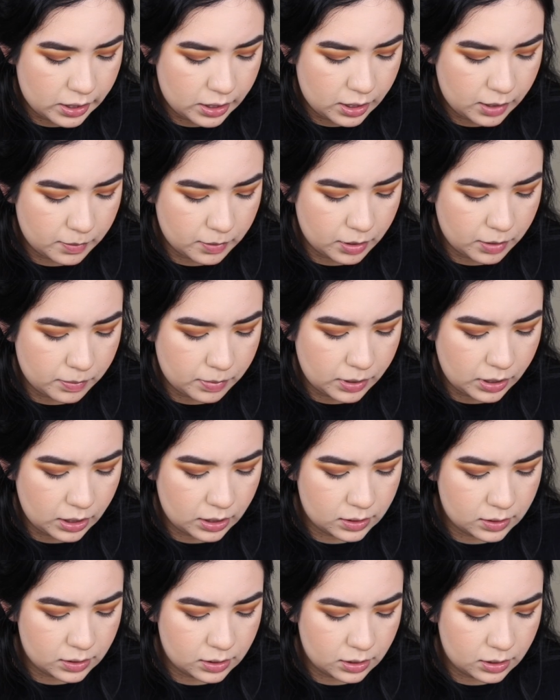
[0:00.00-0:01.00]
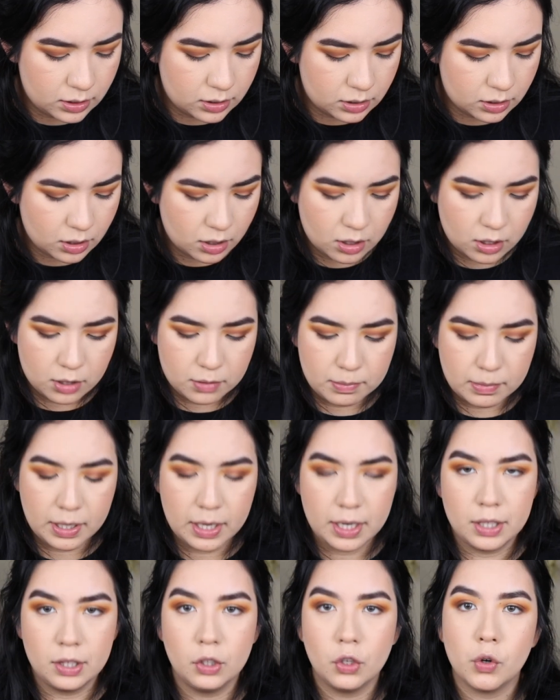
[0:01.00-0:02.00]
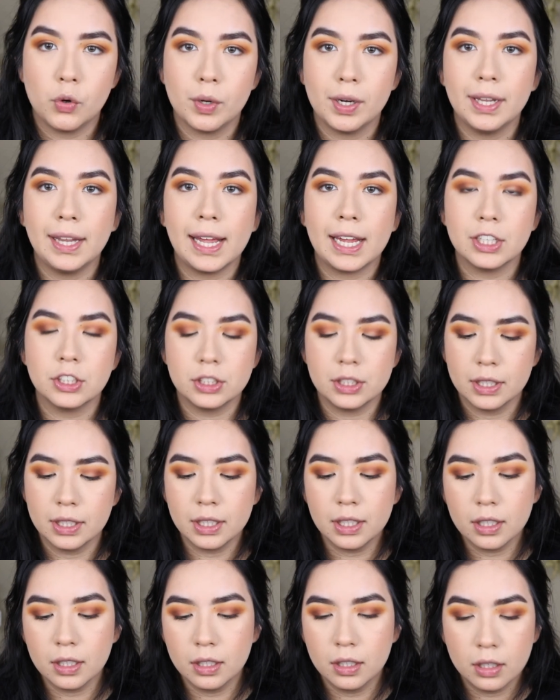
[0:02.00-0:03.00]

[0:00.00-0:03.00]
And I'm going to place this on my lower lash line.